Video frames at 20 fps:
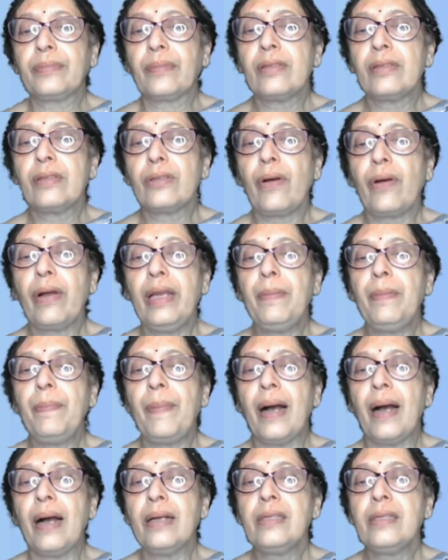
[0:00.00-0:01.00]
soil
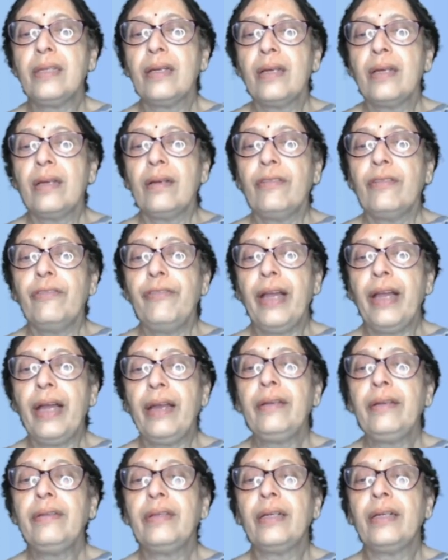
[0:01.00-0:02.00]
part
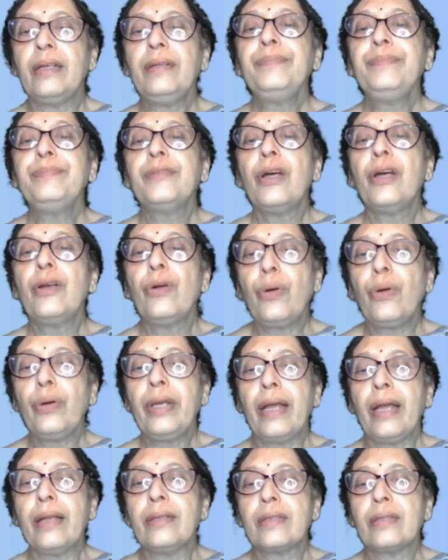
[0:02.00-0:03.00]
where the
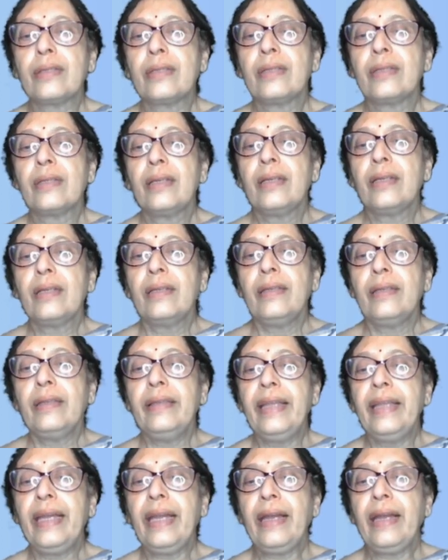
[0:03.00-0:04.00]
rodents,
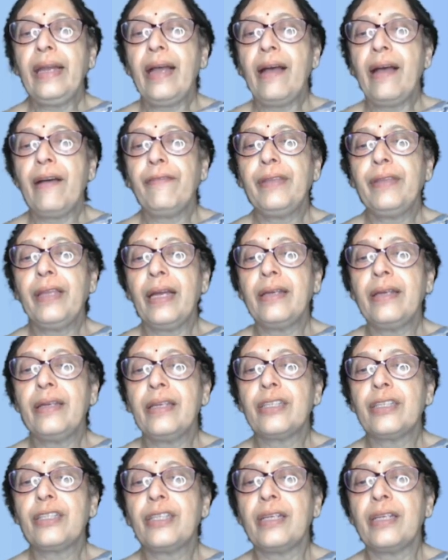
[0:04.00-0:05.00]
they have their
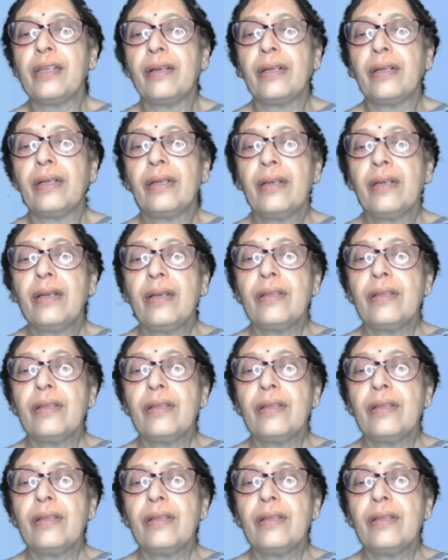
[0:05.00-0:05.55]
niche here.